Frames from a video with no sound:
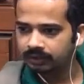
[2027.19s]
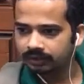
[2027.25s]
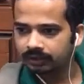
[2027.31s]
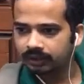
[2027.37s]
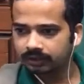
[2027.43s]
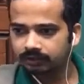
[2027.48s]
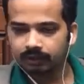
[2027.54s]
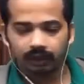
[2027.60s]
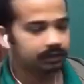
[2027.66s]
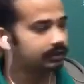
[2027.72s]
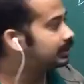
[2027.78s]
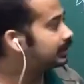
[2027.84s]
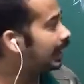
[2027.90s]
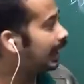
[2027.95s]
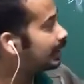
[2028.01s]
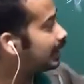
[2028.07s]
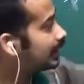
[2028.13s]
That's why
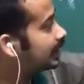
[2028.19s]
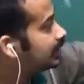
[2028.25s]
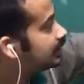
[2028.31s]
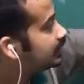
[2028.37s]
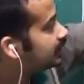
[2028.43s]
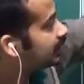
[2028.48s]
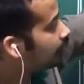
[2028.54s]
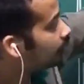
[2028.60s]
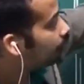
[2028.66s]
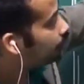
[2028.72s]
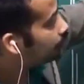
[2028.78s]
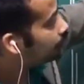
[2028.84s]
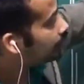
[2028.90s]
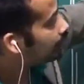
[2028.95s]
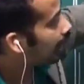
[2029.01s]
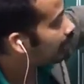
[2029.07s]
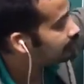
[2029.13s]
that I can say
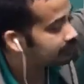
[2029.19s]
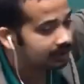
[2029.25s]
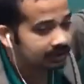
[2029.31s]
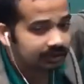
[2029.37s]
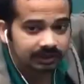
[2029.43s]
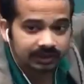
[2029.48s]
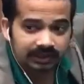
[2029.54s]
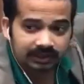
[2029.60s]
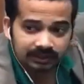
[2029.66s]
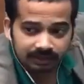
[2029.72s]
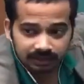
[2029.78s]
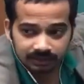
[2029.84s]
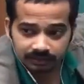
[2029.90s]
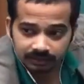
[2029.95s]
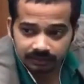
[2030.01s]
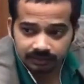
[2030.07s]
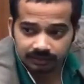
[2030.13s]
after seeing
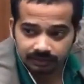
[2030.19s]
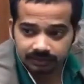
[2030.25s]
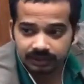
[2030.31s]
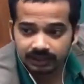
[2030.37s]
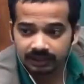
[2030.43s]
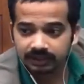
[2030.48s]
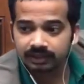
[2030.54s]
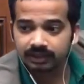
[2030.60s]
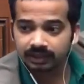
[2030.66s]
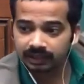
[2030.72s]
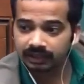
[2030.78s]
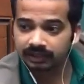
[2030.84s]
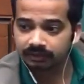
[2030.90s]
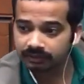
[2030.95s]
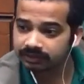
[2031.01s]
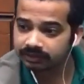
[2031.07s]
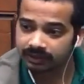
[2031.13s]
the
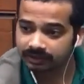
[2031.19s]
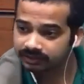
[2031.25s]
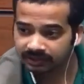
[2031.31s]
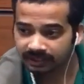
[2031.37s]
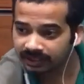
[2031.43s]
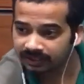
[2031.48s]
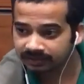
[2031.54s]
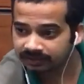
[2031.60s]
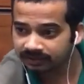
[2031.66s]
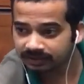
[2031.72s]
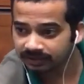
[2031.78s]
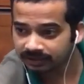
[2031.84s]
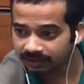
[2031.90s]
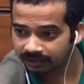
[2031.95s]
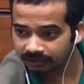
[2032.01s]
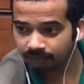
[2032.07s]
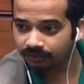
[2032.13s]
electrons at screen, isn't
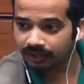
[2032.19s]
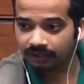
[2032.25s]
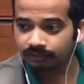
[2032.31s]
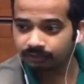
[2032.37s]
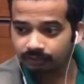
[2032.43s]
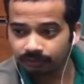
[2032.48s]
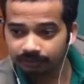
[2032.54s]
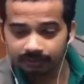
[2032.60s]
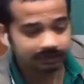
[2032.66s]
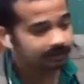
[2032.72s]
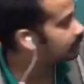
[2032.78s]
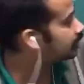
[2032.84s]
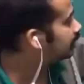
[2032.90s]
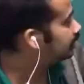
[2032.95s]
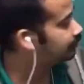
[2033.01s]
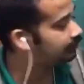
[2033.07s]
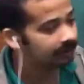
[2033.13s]
it? I don't have to measure
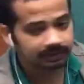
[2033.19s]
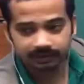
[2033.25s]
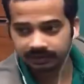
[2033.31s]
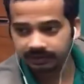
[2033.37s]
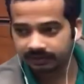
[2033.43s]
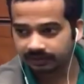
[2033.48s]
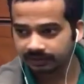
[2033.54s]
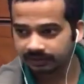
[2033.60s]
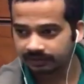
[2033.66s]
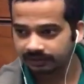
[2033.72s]
anywhere here.